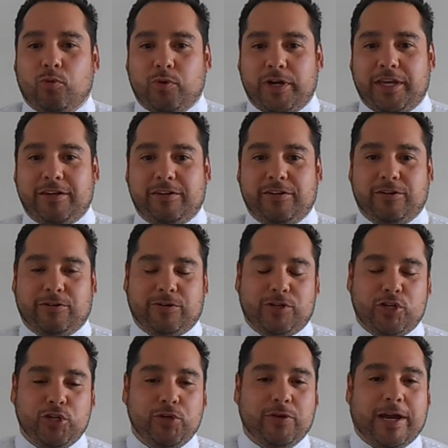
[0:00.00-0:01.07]
What do?
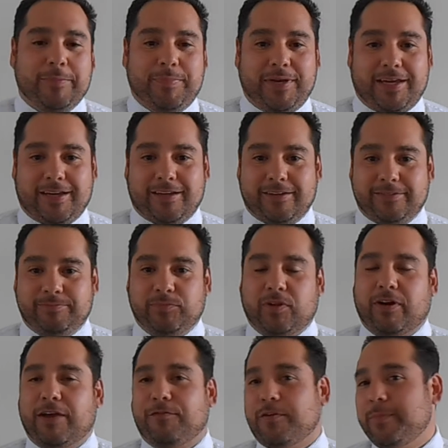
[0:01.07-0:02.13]
Who do I pick?
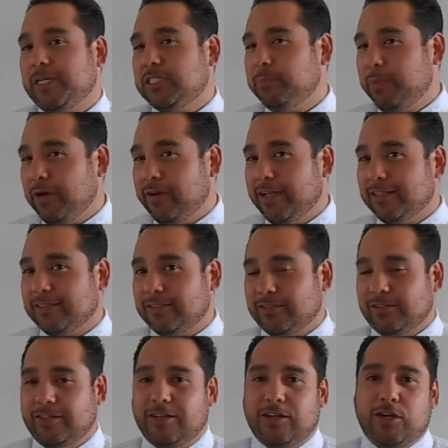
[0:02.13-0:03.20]
All right, from
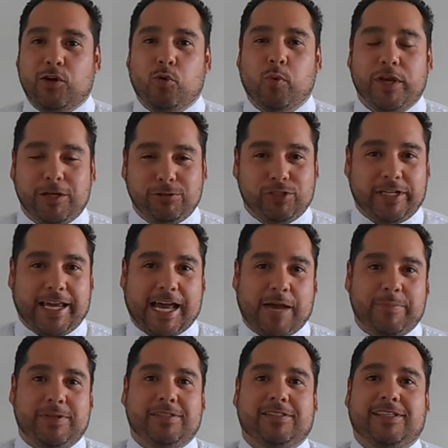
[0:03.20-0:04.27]
experience, what usually
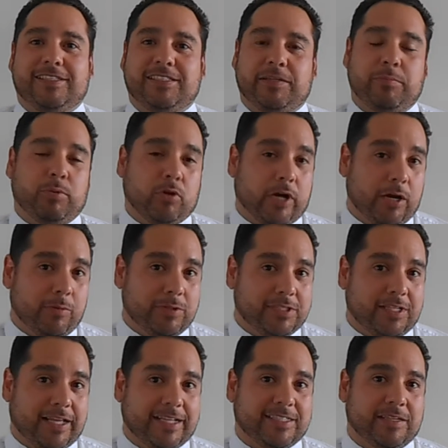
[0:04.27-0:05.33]
happens is the employer will
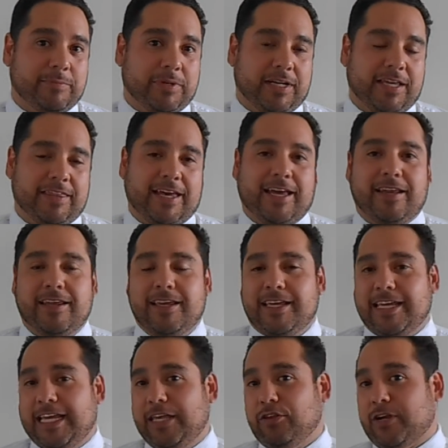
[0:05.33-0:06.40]
select somebody that
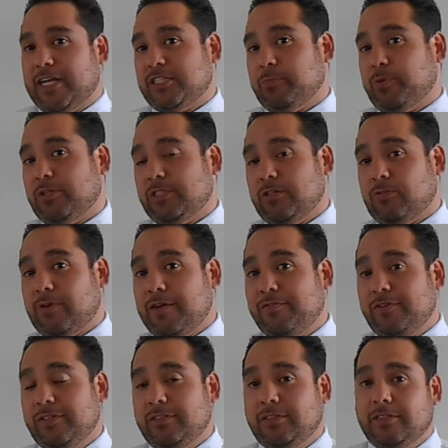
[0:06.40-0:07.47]
either has a personal
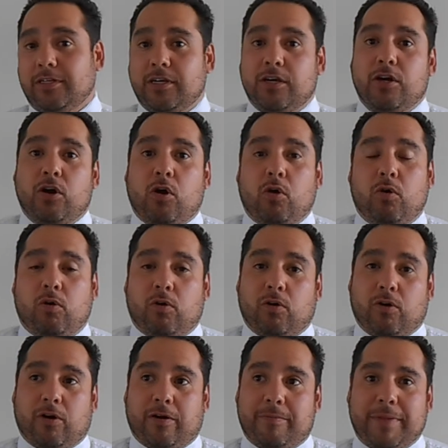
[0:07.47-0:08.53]
reference,
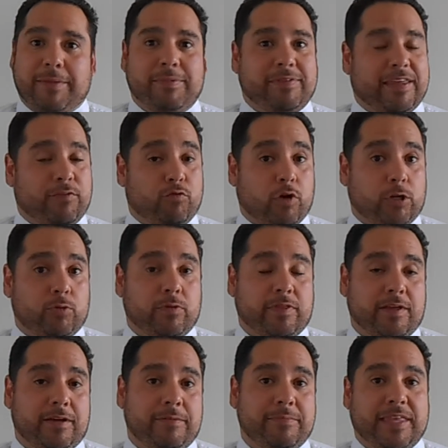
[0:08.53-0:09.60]
or maybe they've worked with
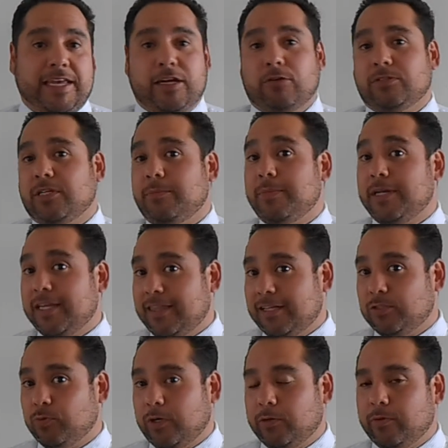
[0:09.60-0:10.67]
them, they know somebody
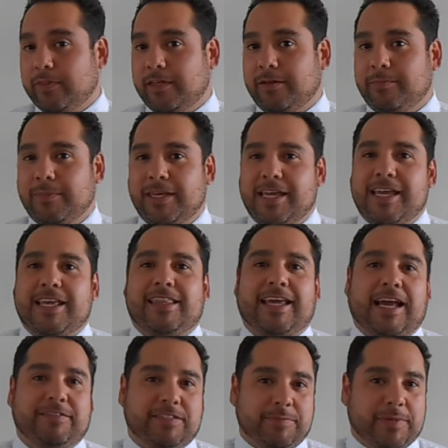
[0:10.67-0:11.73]
that's worked with them, they
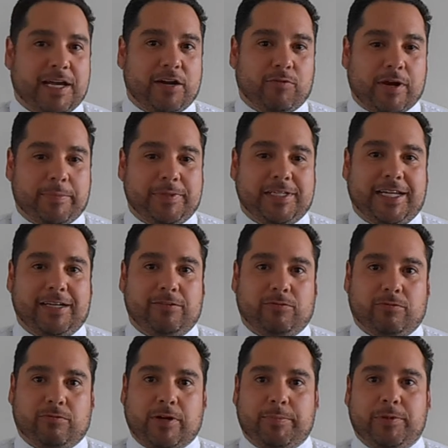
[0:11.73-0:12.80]
have some kind of
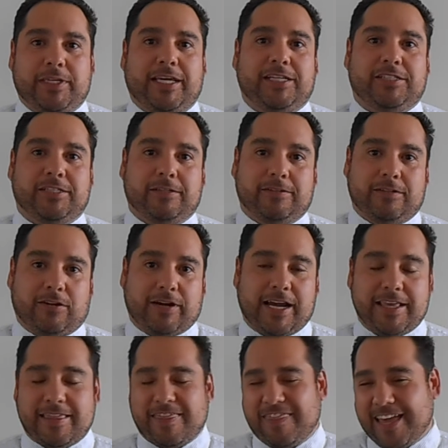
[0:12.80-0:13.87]
reputation, all
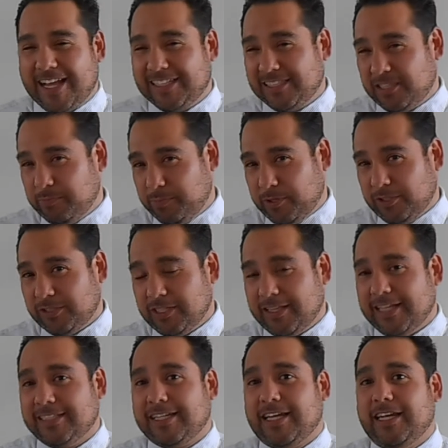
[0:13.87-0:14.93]
right? That's the person
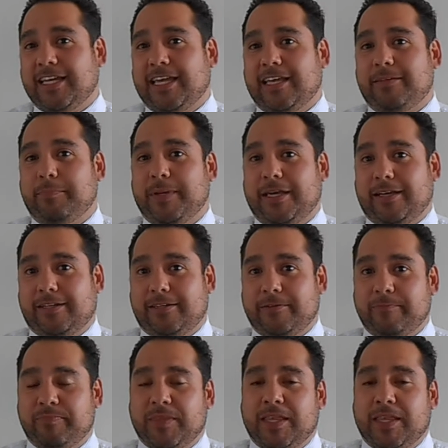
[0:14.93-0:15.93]
that's going to get picked.